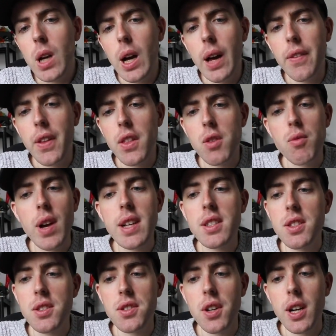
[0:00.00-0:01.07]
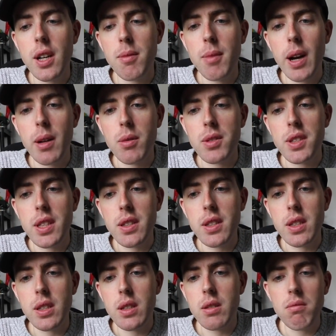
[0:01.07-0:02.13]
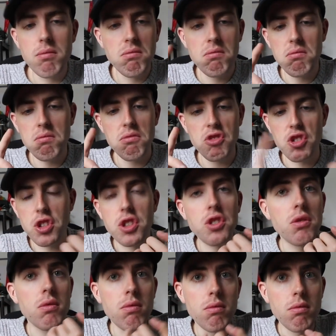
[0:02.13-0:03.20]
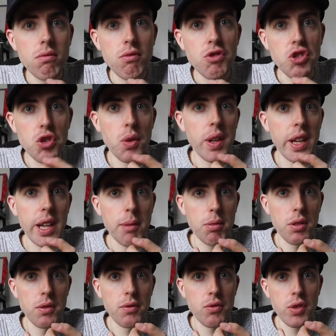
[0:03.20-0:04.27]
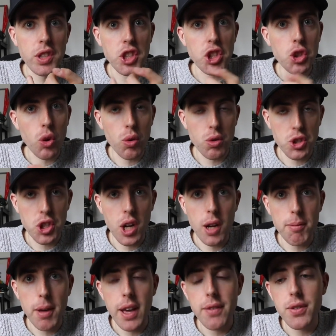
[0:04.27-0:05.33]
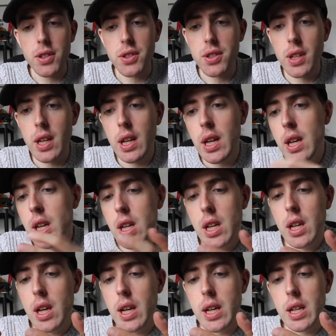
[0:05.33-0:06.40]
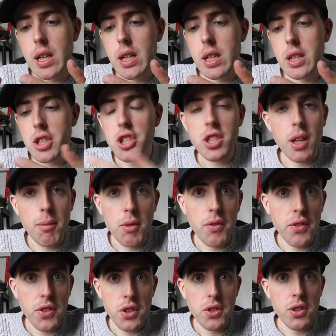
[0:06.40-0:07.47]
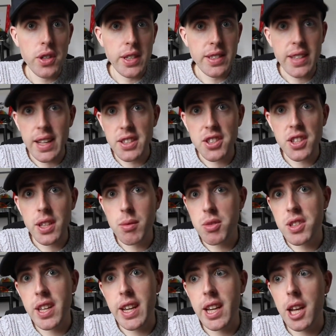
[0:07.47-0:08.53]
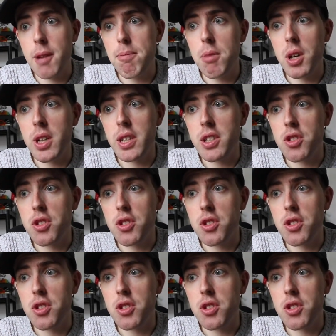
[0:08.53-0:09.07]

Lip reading: then the rest of the time I was either just doing a couple of really short, sharp efforts. Some of the intensity was taken up by